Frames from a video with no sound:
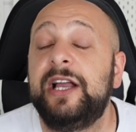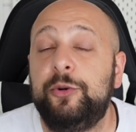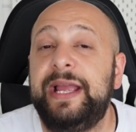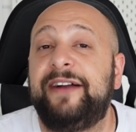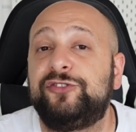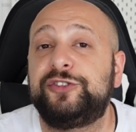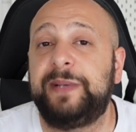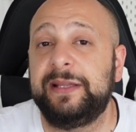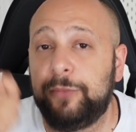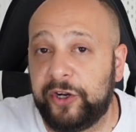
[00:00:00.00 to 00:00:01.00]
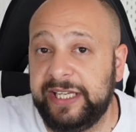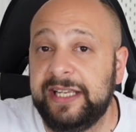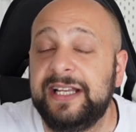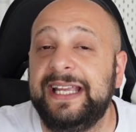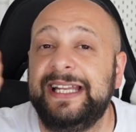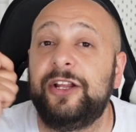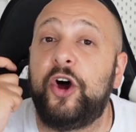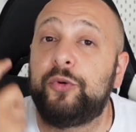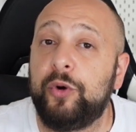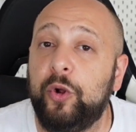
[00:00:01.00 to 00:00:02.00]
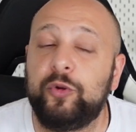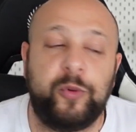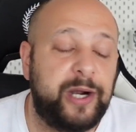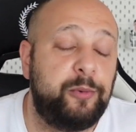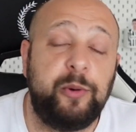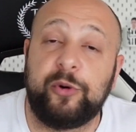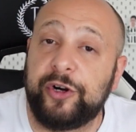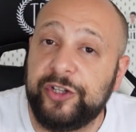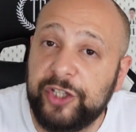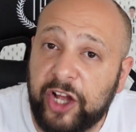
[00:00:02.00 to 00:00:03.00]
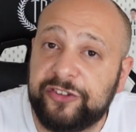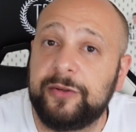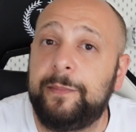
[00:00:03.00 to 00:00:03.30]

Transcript: we have to spend money in a role where we were not